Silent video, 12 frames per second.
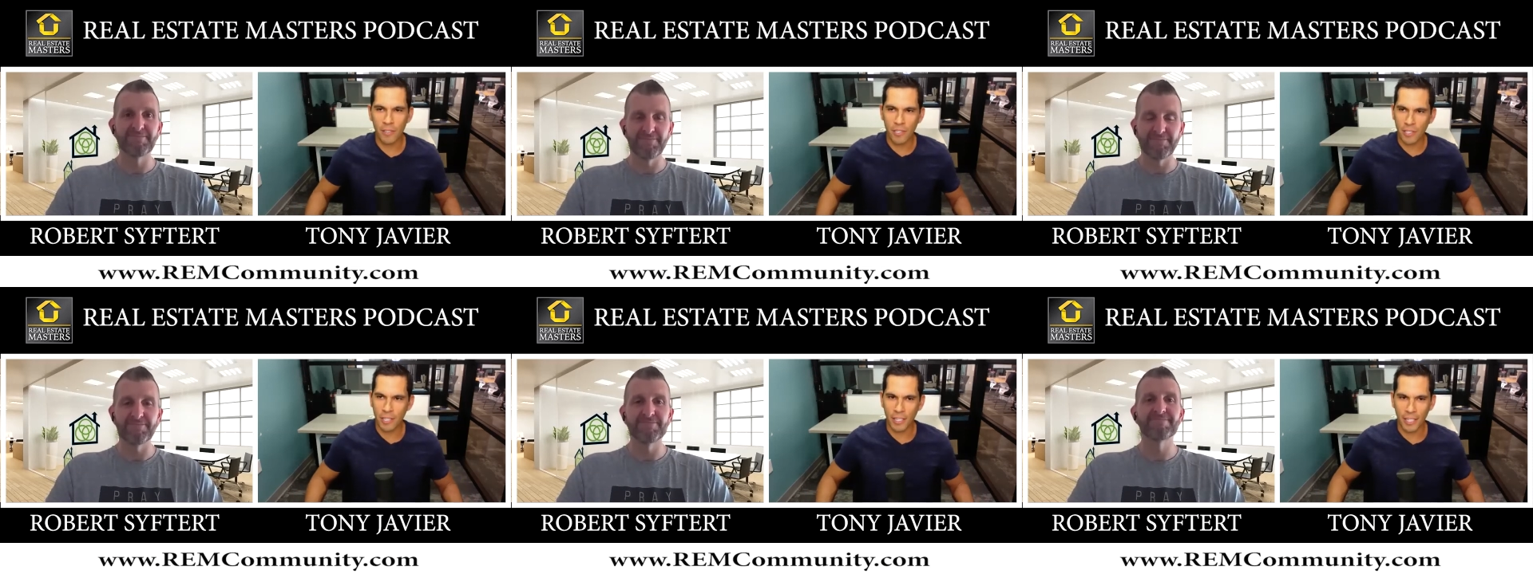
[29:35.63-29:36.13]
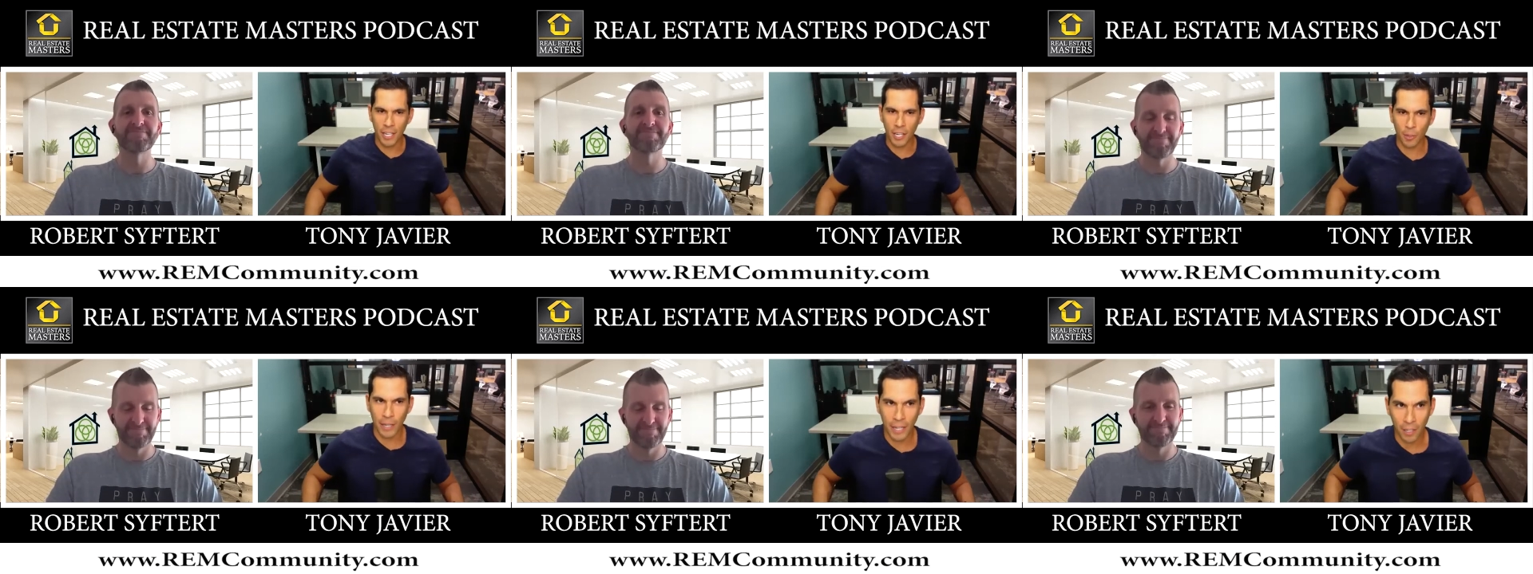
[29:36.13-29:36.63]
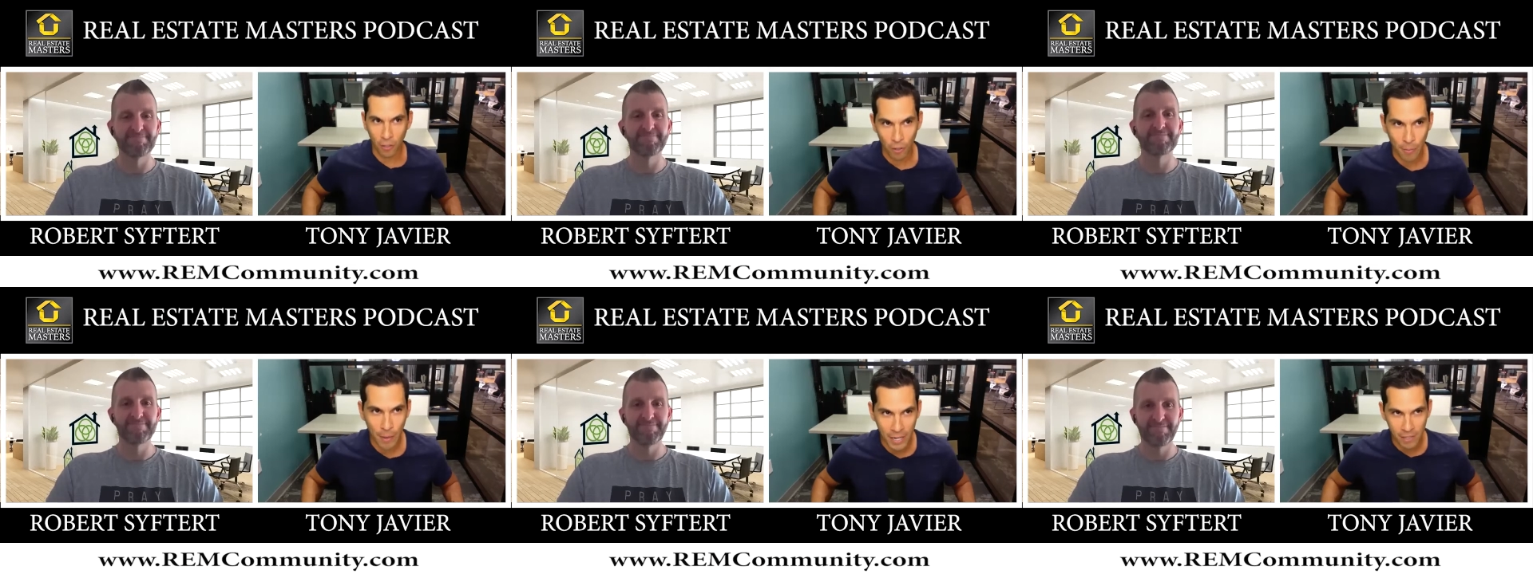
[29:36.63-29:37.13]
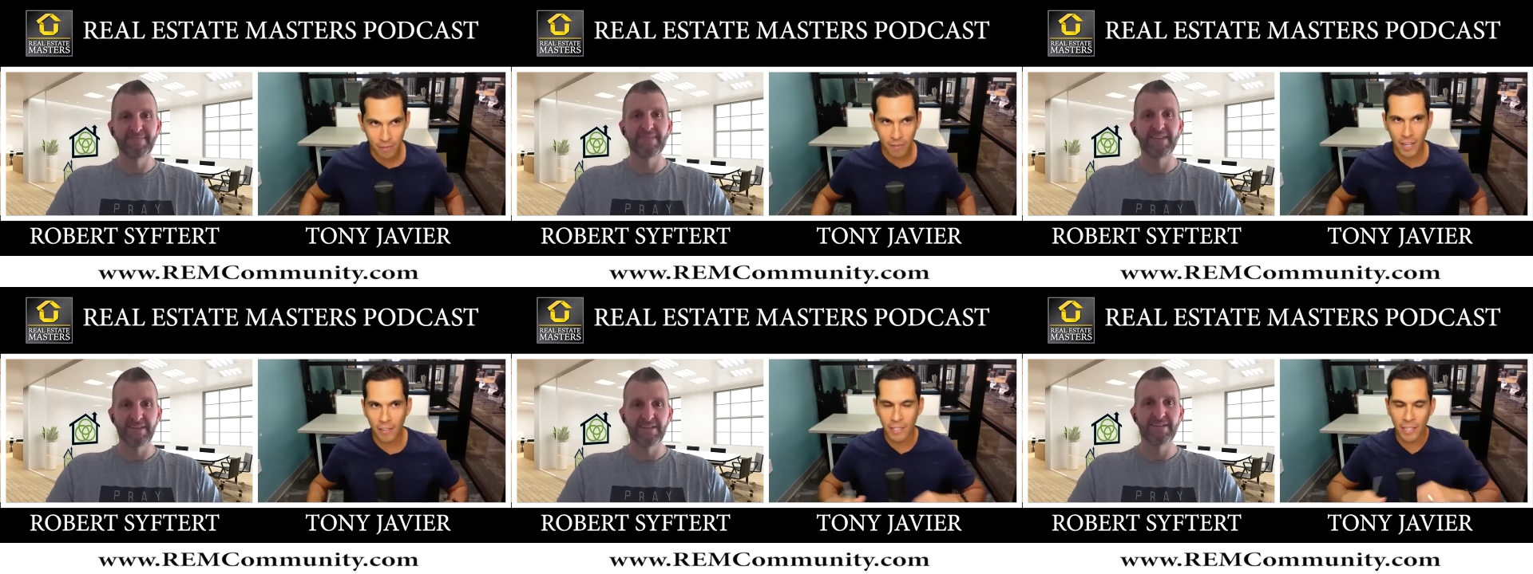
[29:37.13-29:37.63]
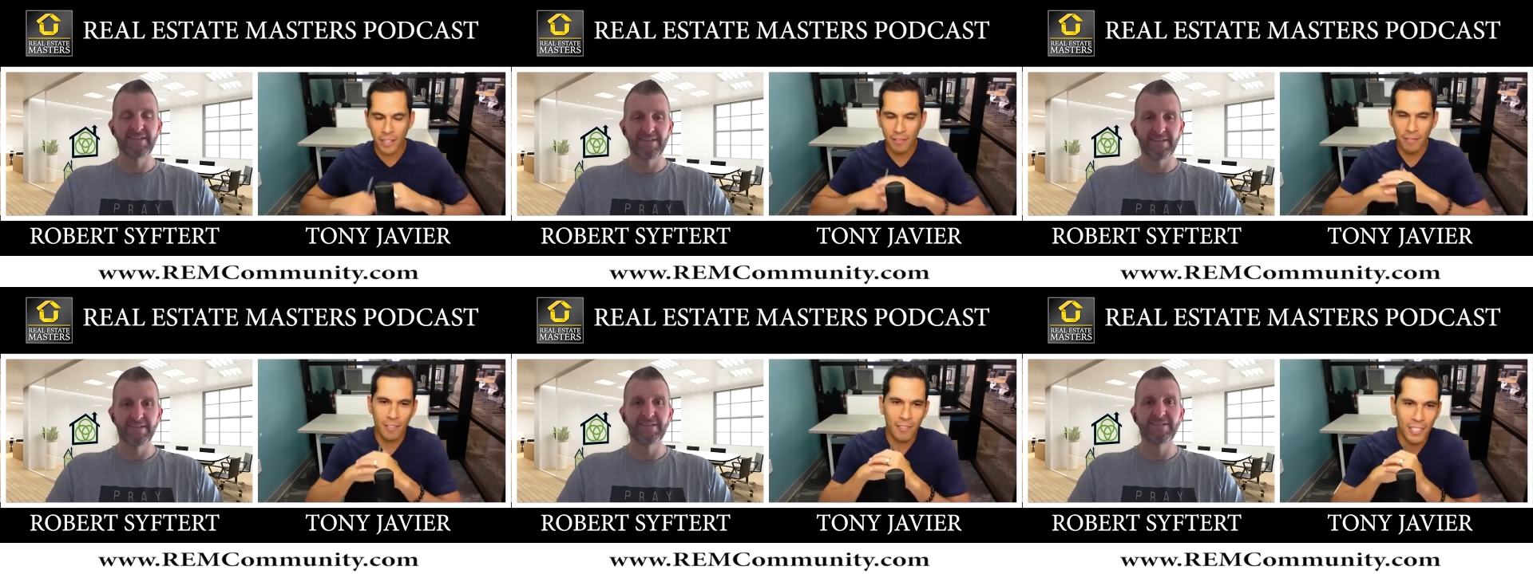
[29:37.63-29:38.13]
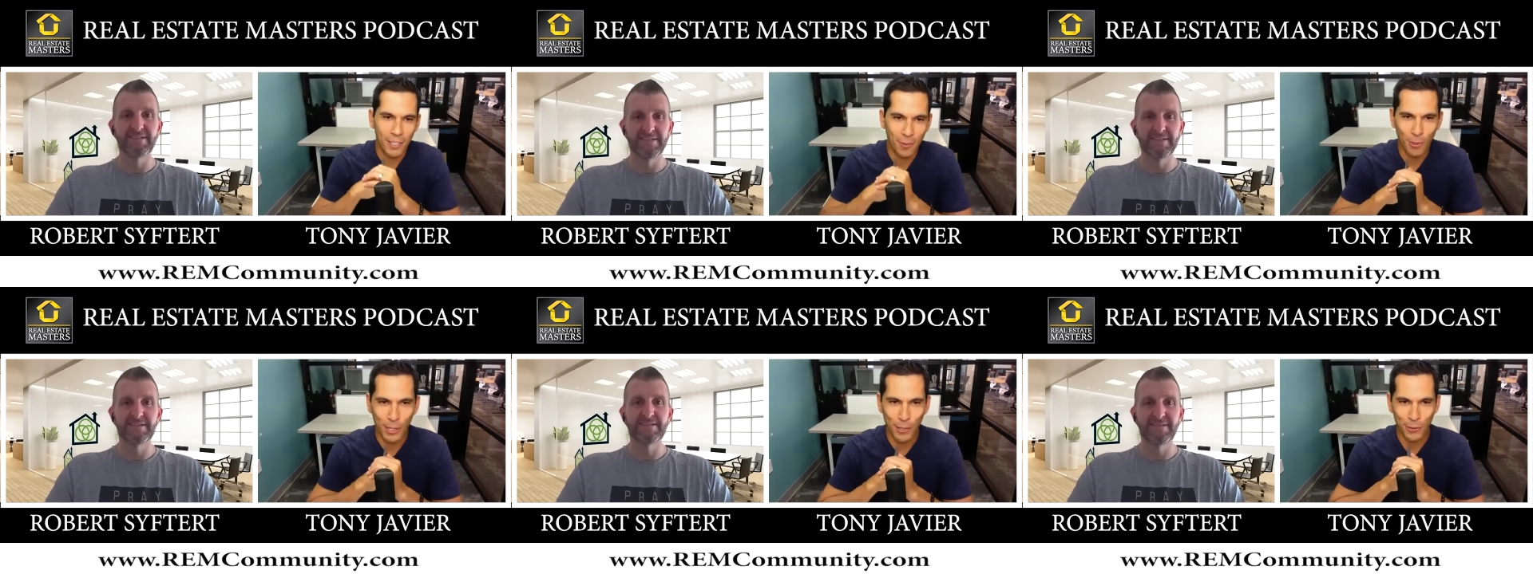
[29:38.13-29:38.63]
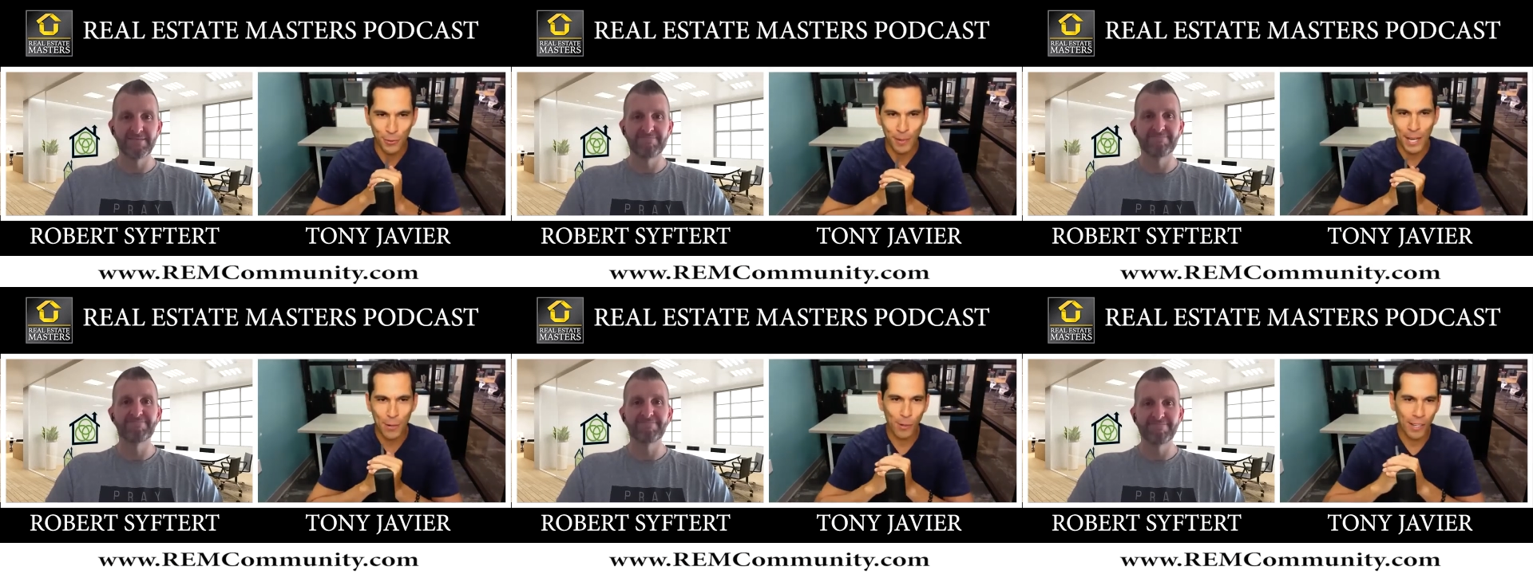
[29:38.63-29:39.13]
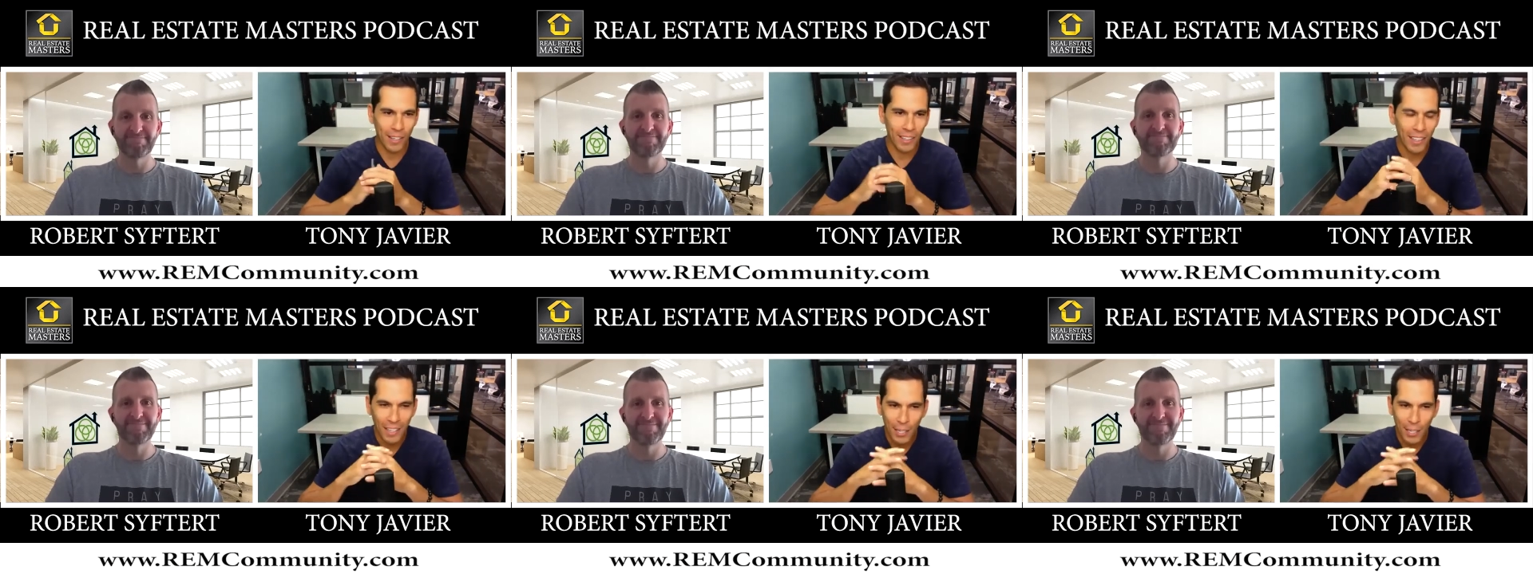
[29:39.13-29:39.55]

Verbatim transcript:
Speaker 1: even just in a year. But I can only imagine 5, 10, 15, 20 years from now what